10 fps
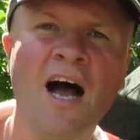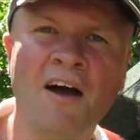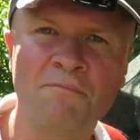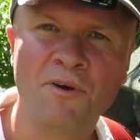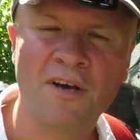
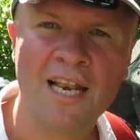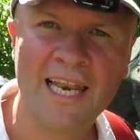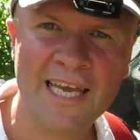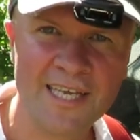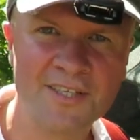I've put a
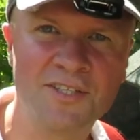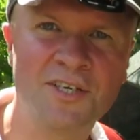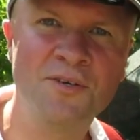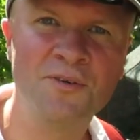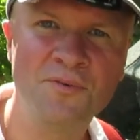link
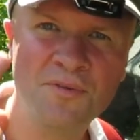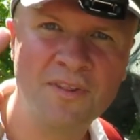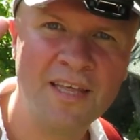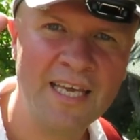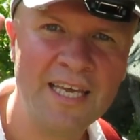to
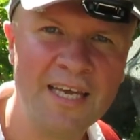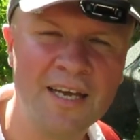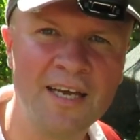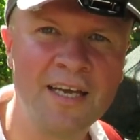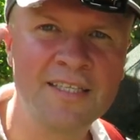the
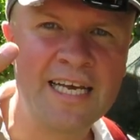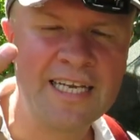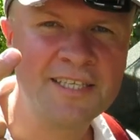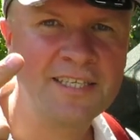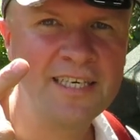
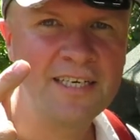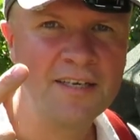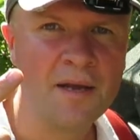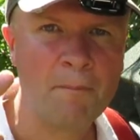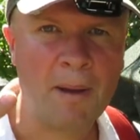
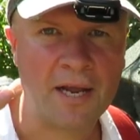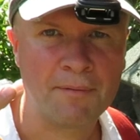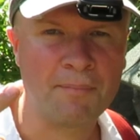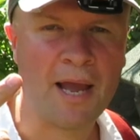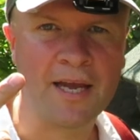Telesin
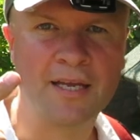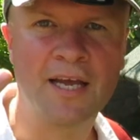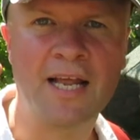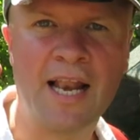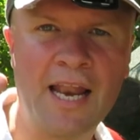backpack
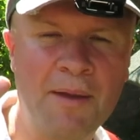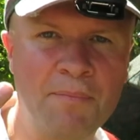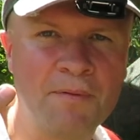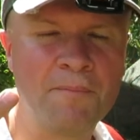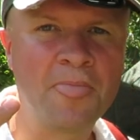
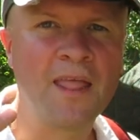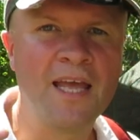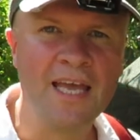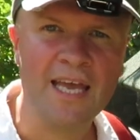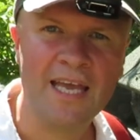clip
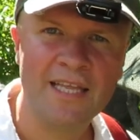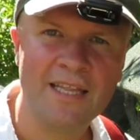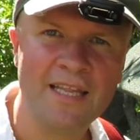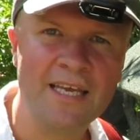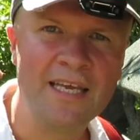
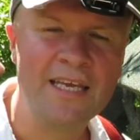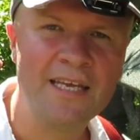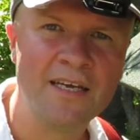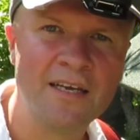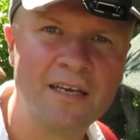in
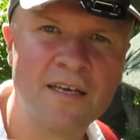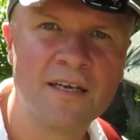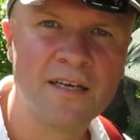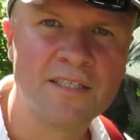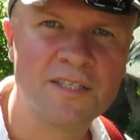the
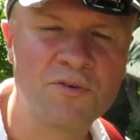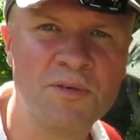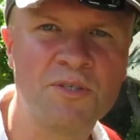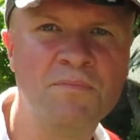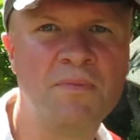
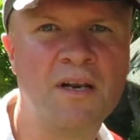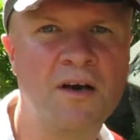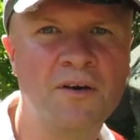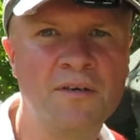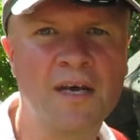description
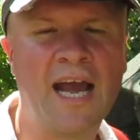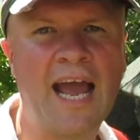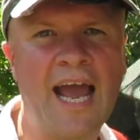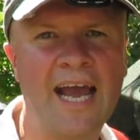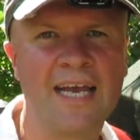below
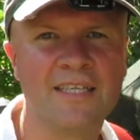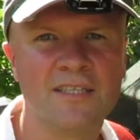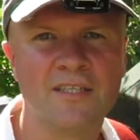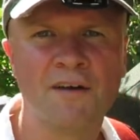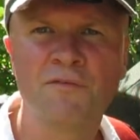
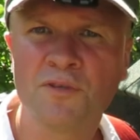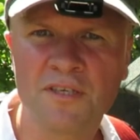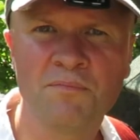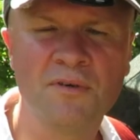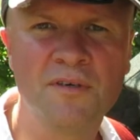and I've
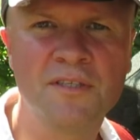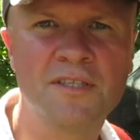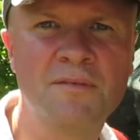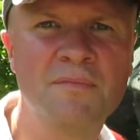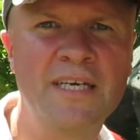also put
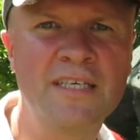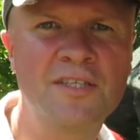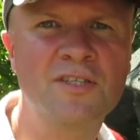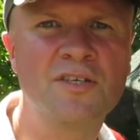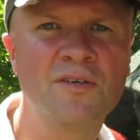some
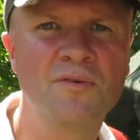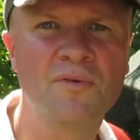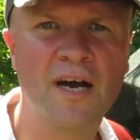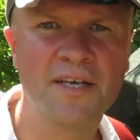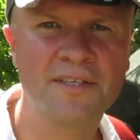links
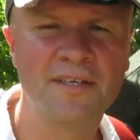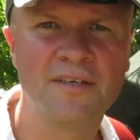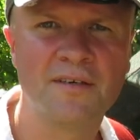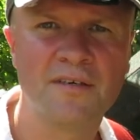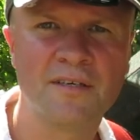to
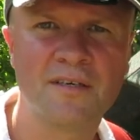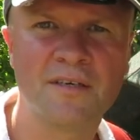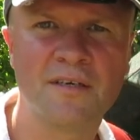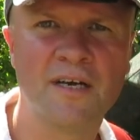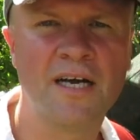other
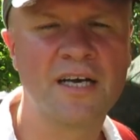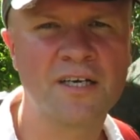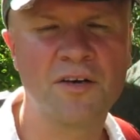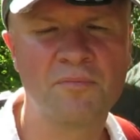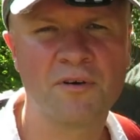uh,
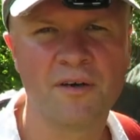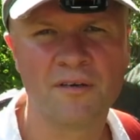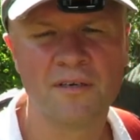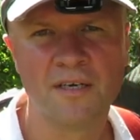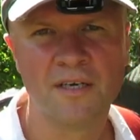
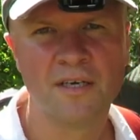GoPro